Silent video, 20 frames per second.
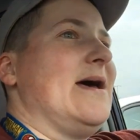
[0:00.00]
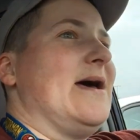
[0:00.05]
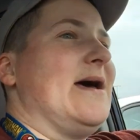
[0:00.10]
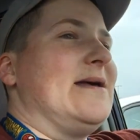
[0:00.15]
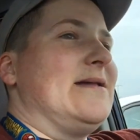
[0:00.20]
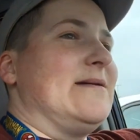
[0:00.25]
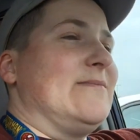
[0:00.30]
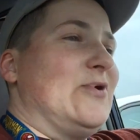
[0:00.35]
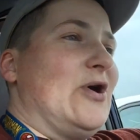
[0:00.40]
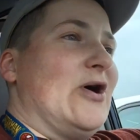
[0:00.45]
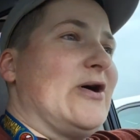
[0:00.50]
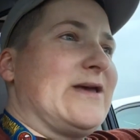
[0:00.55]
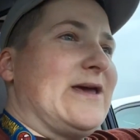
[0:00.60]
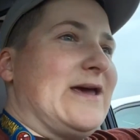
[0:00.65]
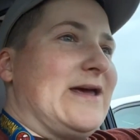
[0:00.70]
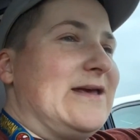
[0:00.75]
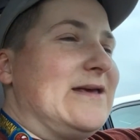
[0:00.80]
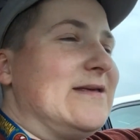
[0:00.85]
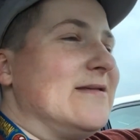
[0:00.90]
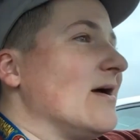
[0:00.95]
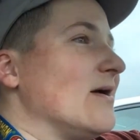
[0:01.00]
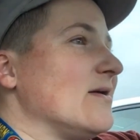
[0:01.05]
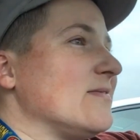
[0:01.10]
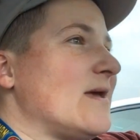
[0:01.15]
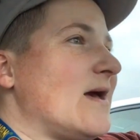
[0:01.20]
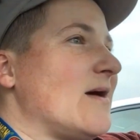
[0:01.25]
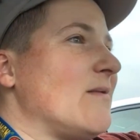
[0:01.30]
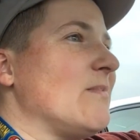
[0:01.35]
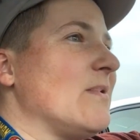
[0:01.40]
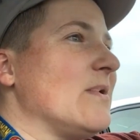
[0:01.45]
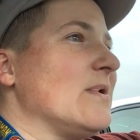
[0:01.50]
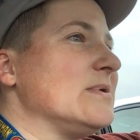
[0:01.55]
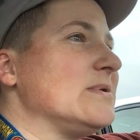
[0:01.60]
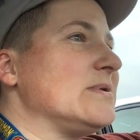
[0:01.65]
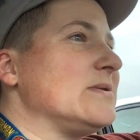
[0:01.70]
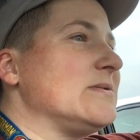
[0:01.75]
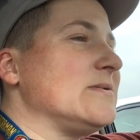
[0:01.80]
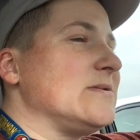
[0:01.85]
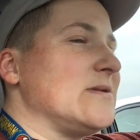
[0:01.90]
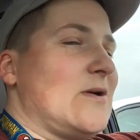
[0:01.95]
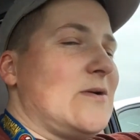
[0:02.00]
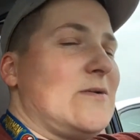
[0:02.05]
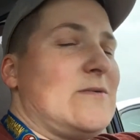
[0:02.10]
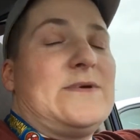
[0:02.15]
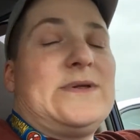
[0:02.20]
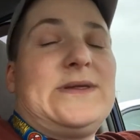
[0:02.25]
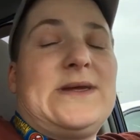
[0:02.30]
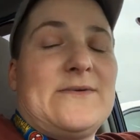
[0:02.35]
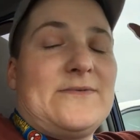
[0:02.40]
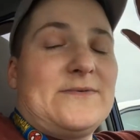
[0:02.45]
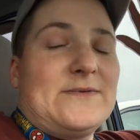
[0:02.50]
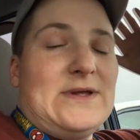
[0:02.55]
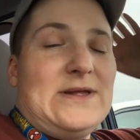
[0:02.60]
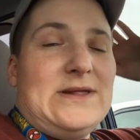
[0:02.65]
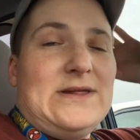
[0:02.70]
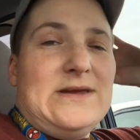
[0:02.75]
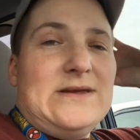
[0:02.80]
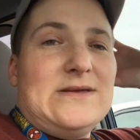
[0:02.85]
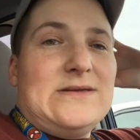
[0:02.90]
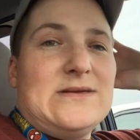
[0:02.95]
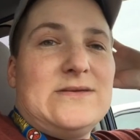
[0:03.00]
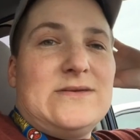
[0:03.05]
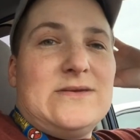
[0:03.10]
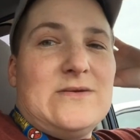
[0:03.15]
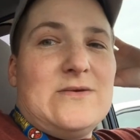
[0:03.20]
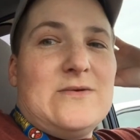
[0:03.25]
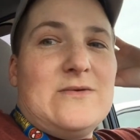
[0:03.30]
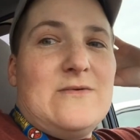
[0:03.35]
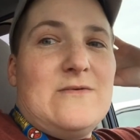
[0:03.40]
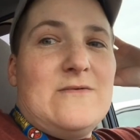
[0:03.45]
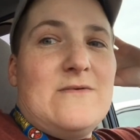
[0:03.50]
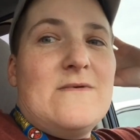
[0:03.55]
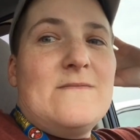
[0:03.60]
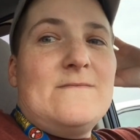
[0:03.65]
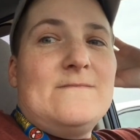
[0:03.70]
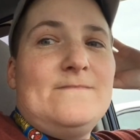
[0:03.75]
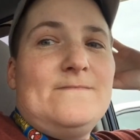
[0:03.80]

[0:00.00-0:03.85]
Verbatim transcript: And I'm not getting that that much. So we definitely need to do